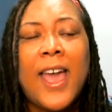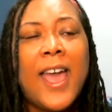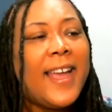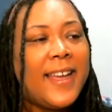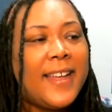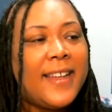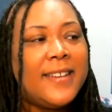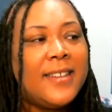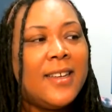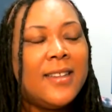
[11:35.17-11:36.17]
And
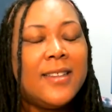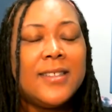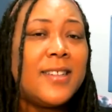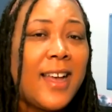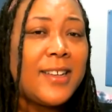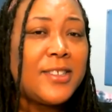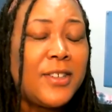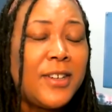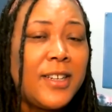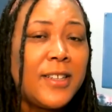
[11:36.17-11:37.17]
this is the last
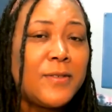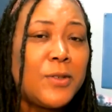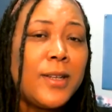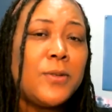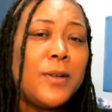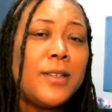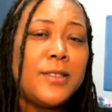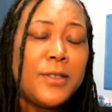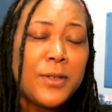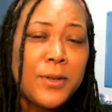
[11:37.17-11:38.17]
training of
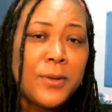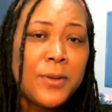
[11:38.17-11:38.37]
2022.